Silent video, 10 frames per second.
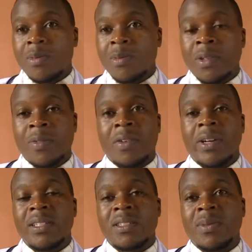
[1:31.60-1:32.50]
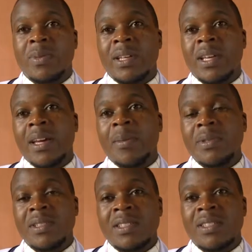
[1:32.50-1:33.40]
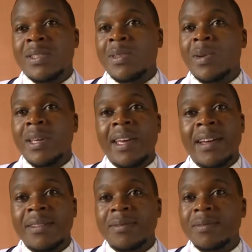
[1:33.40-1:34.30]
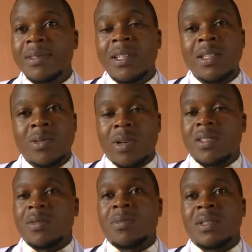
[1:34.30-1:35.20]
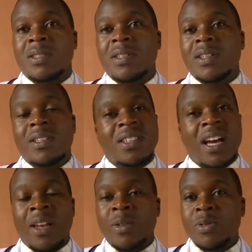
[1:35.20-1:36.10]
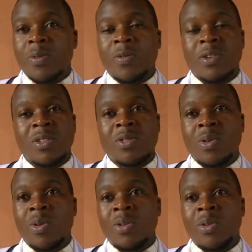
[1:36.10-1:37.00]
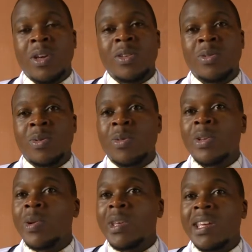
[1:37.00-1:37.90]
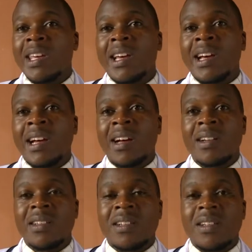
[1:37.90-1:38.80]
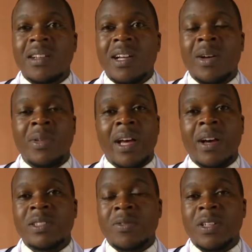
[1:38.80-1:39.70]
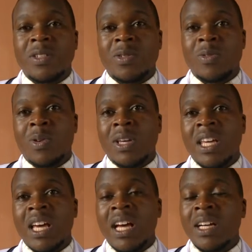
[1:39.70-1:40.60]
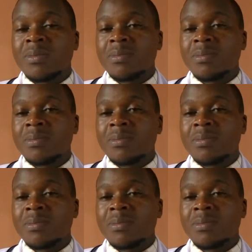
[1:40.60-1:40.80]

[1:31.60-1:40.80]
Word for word: When you fall asleep with the earpieces in your ear, trust me, a lot of friction going through your ear or the outer flesh of your ear.